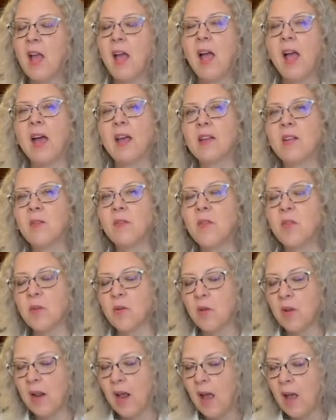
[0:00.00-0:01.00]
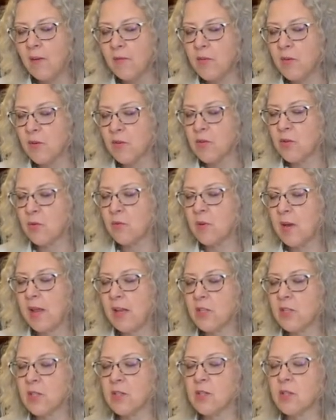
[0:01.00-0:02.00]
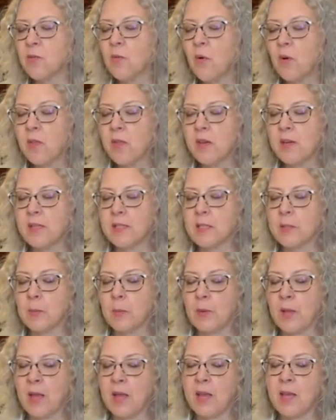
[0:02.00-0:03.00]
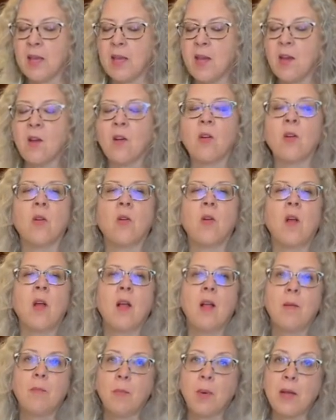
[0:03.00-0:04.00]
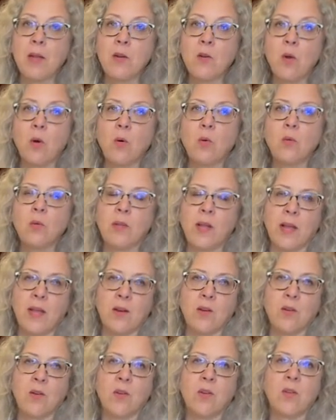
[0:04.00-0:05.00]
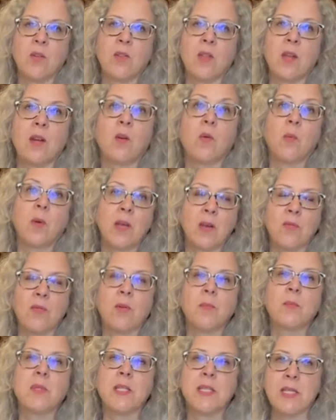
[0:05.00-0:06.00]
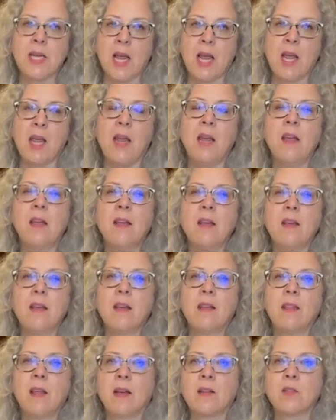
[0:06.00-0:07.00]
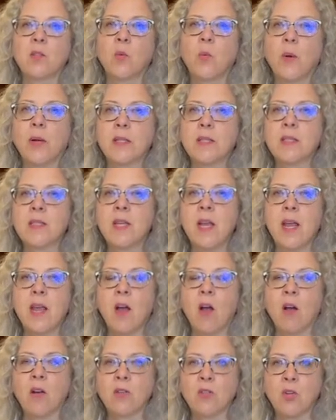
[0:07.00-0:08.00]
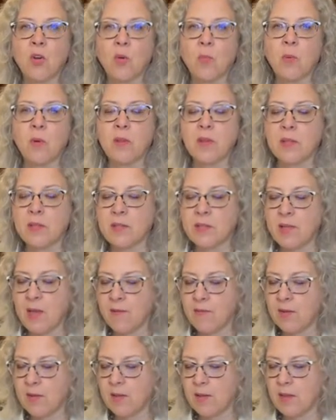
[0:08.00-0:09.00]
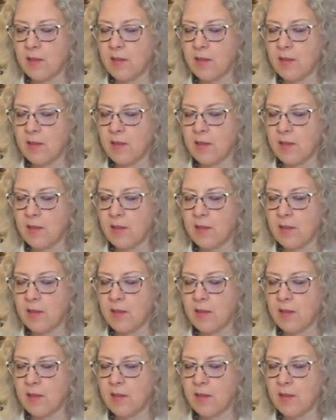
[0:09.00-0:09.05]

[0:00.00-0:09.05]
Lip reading: and if you could have your donations for the display here by no later than a week from today, that's Wednesday, October the 7th.